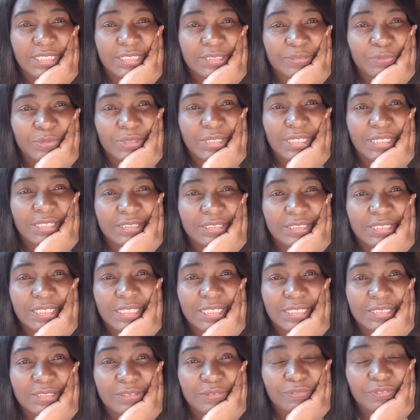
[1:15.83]
we are
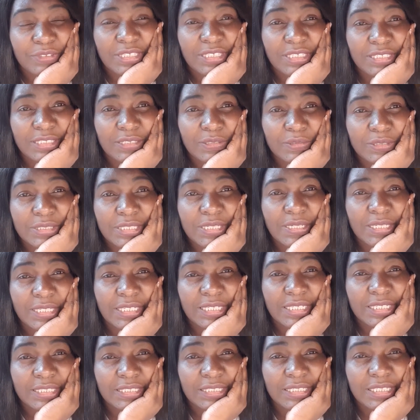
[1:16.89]
trying to find out how I
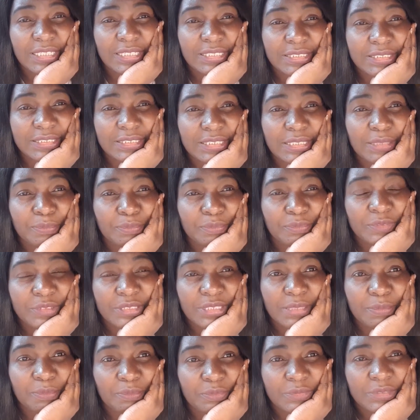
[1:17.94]
can cut some
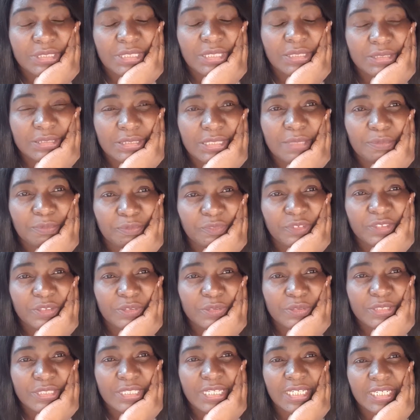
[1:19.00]

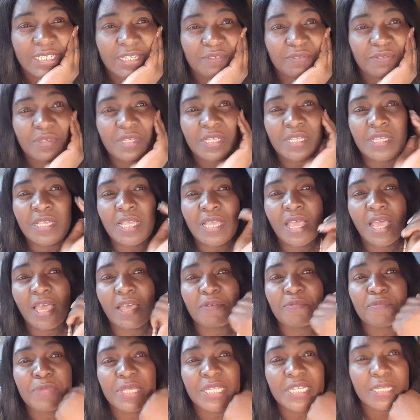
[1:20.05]
videos that
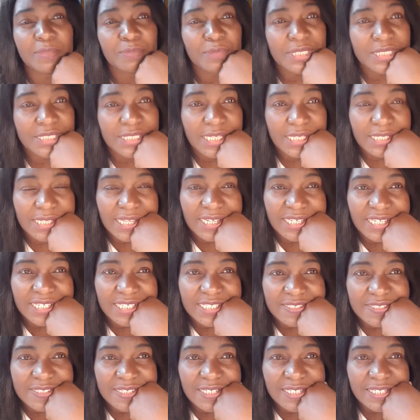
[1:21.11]
I've made a mistake and I
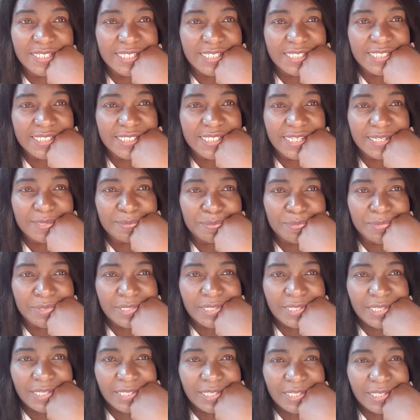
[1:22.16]
still need them.
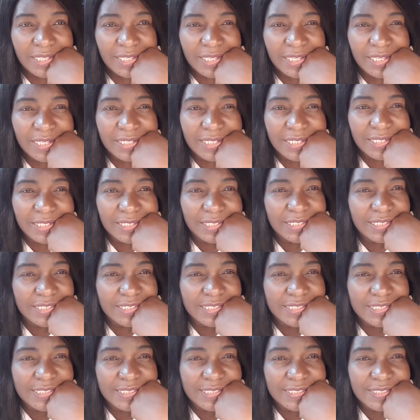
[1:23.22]
And
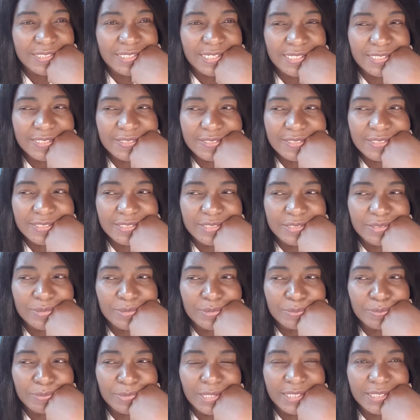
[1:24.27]
it's just too
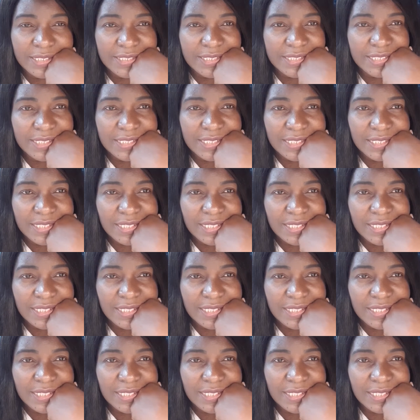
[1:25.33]
much.